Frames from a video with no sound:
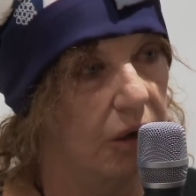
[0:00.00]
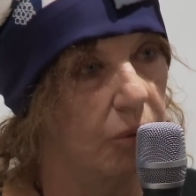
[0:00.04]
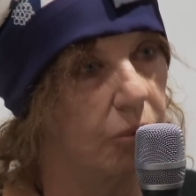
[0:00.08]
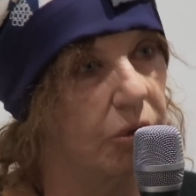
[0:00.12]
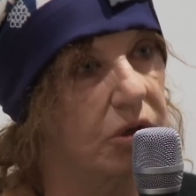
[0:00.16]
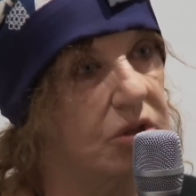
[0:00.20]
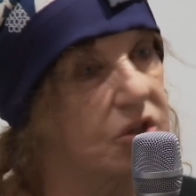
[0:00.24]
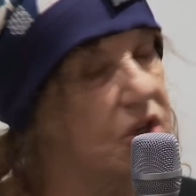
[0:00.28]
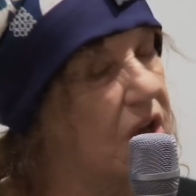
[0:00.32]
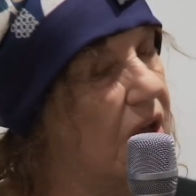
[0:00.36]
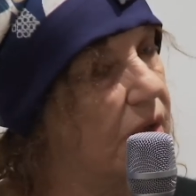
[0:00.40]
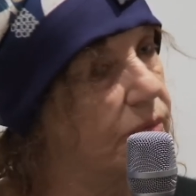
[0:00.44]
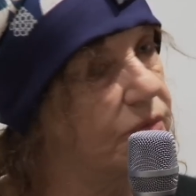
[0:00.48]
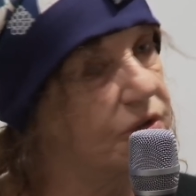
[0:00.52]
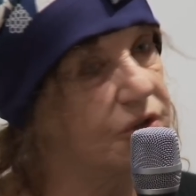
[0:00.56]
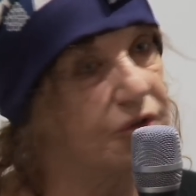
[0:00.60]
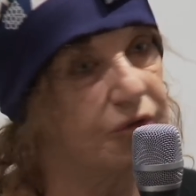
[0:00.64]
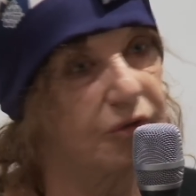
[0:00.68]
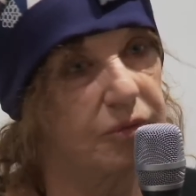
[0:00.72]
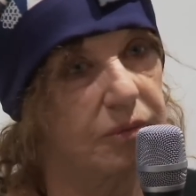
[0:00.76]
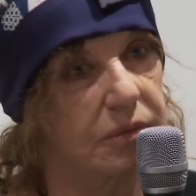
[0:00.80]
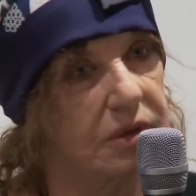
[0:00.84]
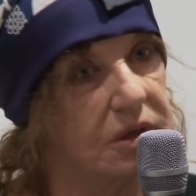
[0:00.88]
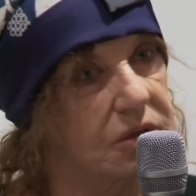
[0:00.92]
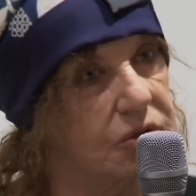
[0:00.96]
which comes
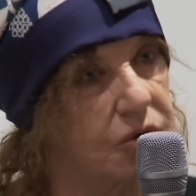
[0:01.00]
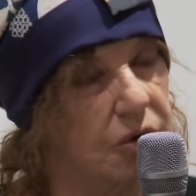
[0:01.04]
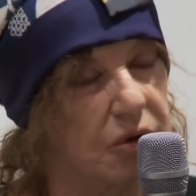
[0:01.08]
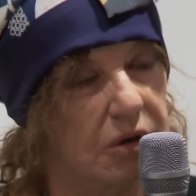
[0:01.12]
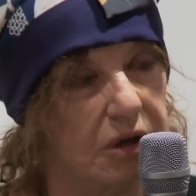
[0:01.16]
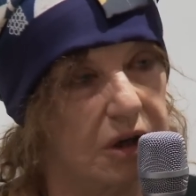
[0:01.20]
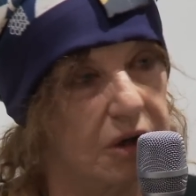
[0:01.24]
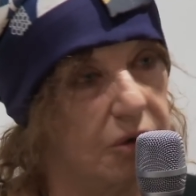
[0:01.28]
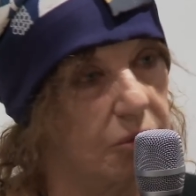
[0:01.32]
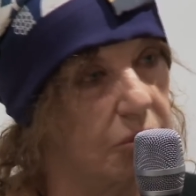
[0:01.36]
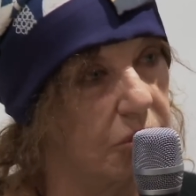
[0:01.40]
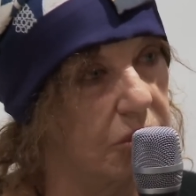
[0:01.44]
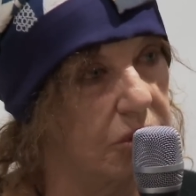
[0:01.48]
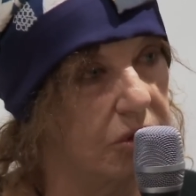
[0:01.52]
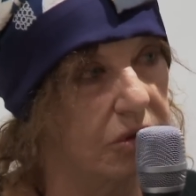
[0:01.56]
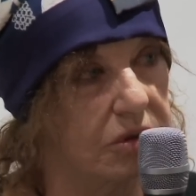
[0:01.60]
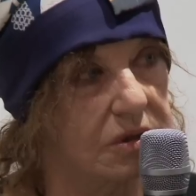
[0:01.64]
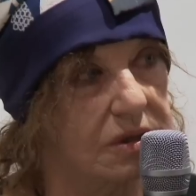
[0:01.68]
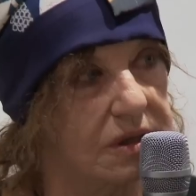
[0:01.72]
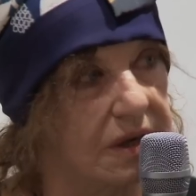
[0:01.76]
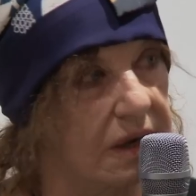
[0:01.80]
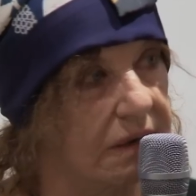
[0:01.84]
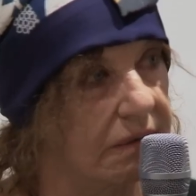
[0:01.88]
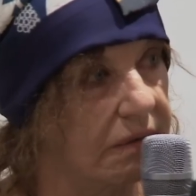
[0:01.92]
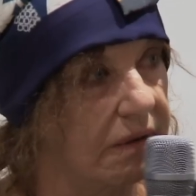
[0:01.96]
from his earlier
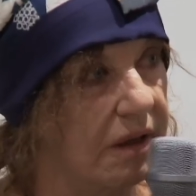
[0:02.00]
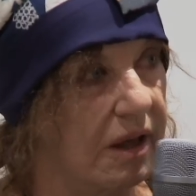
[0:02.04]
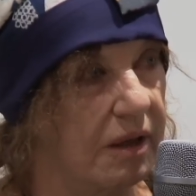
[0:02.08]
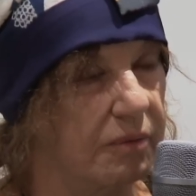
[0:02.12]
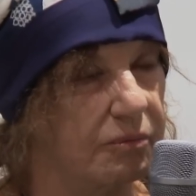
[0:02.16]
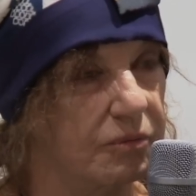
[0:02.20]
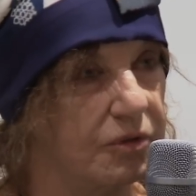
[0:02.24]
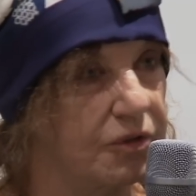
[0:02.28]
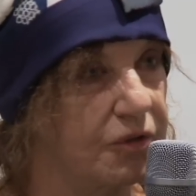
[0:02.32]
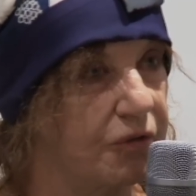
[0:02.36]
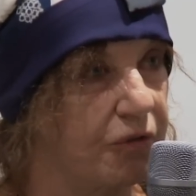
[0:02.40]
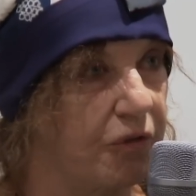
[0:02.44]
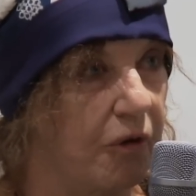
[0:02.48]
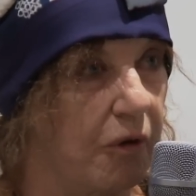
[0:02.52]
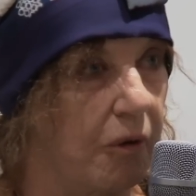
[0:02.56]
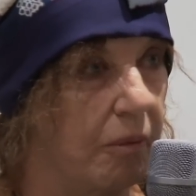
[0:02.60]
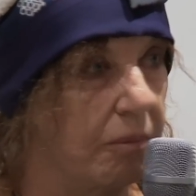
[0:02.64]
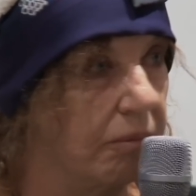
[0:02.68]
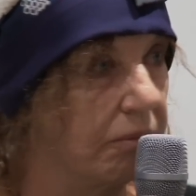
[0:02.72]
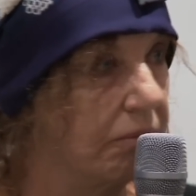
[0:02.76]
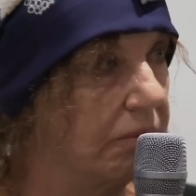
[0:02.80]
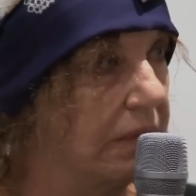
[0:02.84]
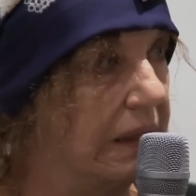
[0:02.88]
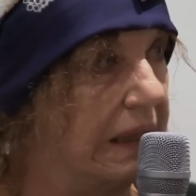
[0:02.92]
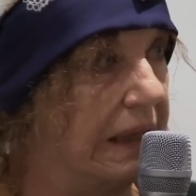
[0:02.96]
works and comes
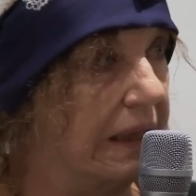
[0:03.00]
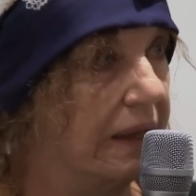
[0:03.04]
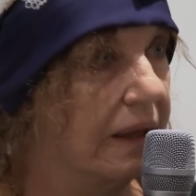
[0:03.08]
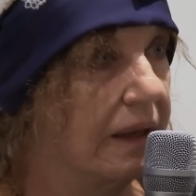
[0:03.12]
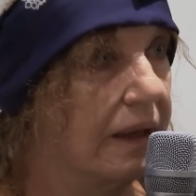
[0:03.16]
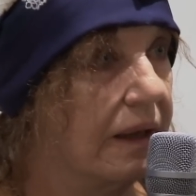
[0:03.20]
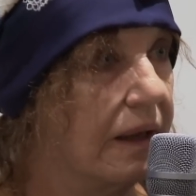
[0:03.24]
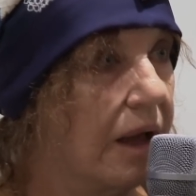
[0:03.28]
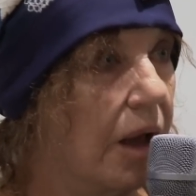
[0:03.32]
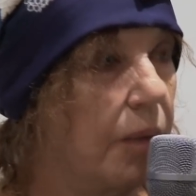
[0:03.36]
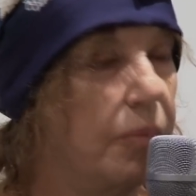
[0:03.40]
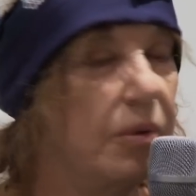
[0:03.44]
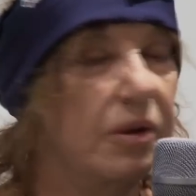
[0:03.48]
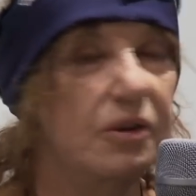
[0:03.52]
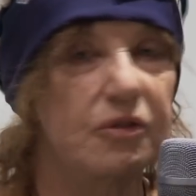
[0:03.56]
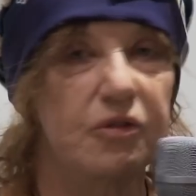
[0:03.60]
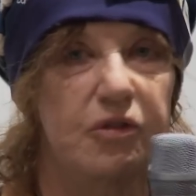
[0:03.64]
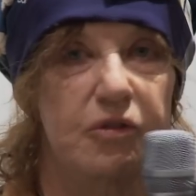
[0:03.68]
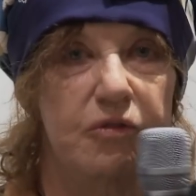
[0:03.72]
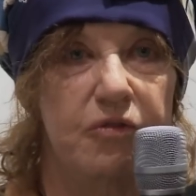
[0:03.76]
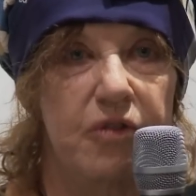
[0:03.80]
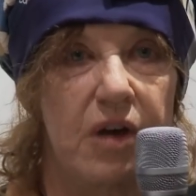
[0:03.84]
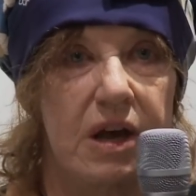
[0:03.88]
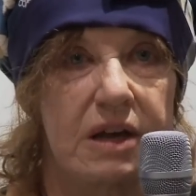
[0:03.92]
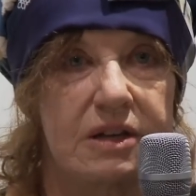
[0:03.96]
from a bit of
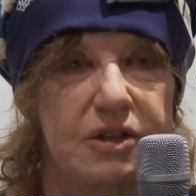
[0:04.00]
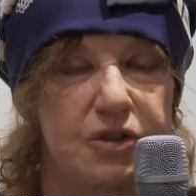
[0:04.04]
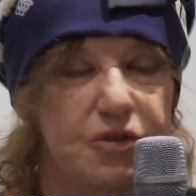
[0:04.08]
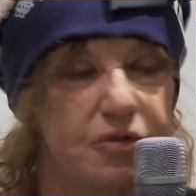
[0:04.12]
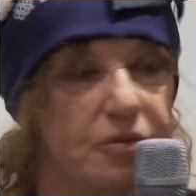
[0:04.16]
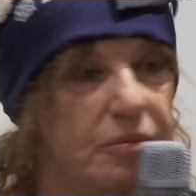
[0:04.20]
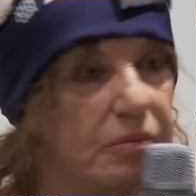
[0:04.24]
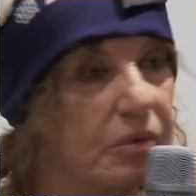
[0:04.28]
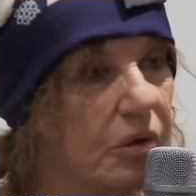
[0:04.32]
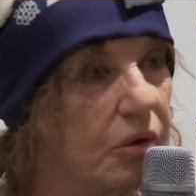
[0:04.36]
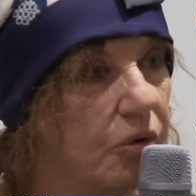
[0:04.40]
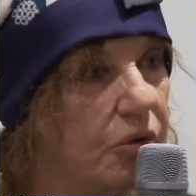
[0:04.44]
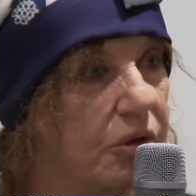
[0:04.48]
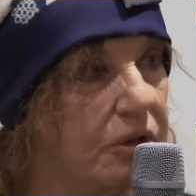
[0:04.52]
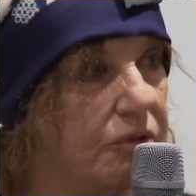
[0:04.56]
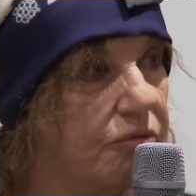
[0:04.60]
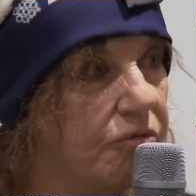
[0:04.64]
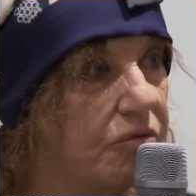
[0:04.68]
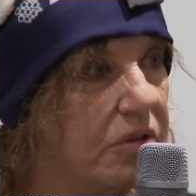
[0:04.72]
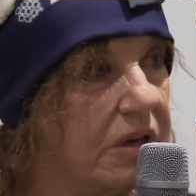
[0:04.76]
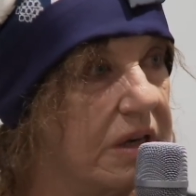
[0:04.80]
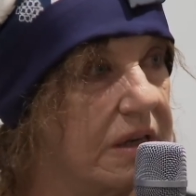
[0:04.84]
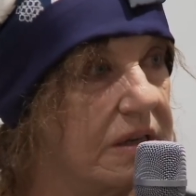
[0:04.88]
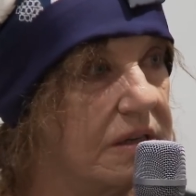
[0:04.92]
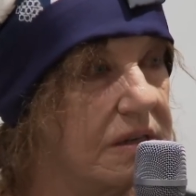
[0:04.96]
advice from Lloyd
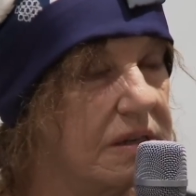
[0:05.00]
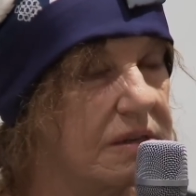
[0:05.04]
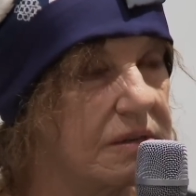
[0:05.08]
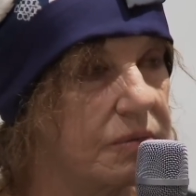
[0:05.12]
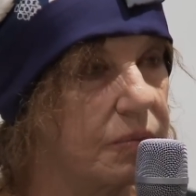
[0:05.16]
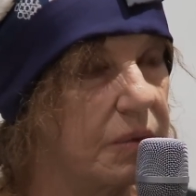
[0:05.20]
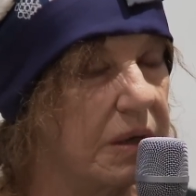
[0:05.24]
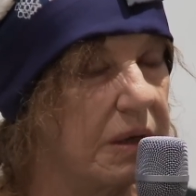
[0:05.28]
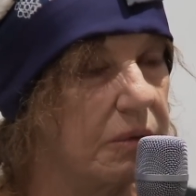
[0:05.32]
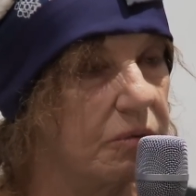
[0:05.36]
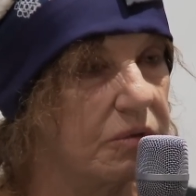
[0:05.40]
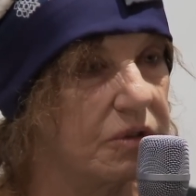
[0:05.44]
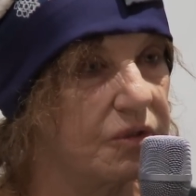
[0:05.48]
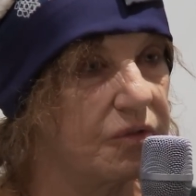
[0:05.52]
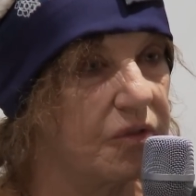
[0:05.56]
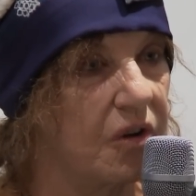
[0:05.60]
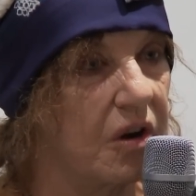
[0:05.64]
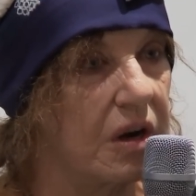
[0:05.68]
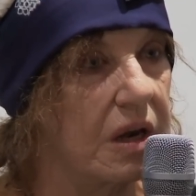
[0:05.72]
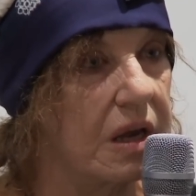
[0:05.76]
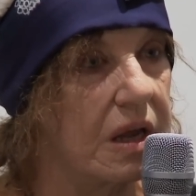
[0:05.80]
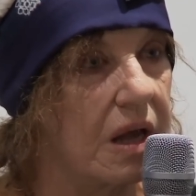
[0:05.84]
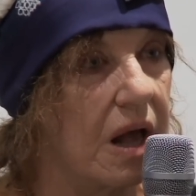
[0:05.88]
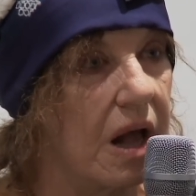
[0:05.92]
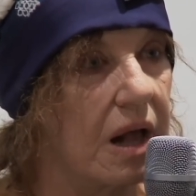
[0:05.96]
Rees when he was
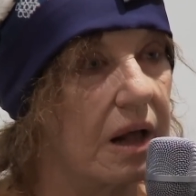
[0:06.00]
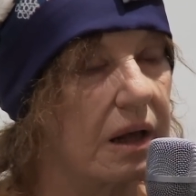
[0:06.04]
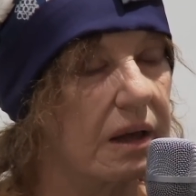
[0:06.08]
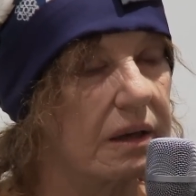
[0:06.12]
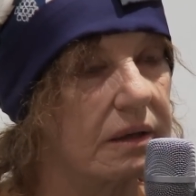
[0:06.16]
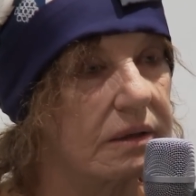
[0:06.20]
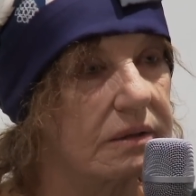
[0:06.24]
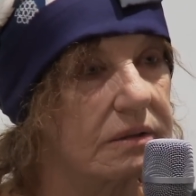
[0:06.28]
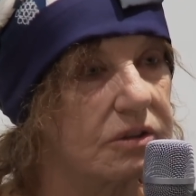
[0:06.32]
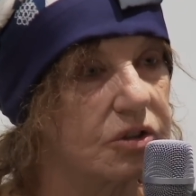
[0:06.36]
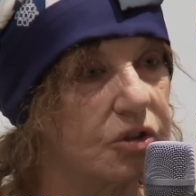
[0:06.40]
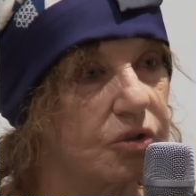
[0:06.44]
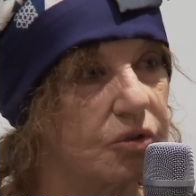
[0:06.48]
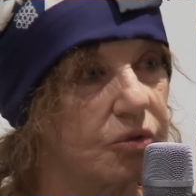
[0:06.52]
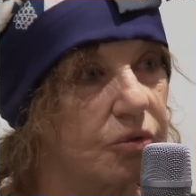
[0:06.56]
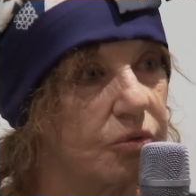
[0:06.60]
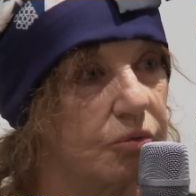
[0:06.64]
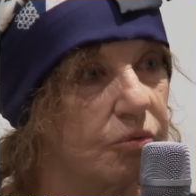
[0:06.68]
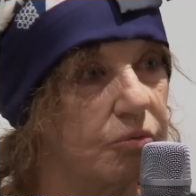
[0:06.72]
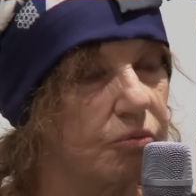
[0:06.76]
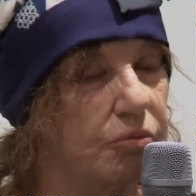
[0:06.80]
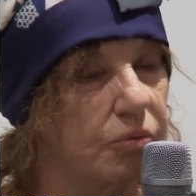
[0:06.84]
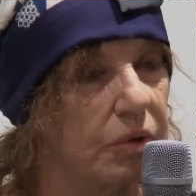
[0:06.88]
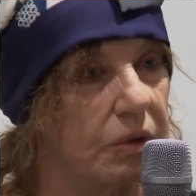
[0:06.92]
very young to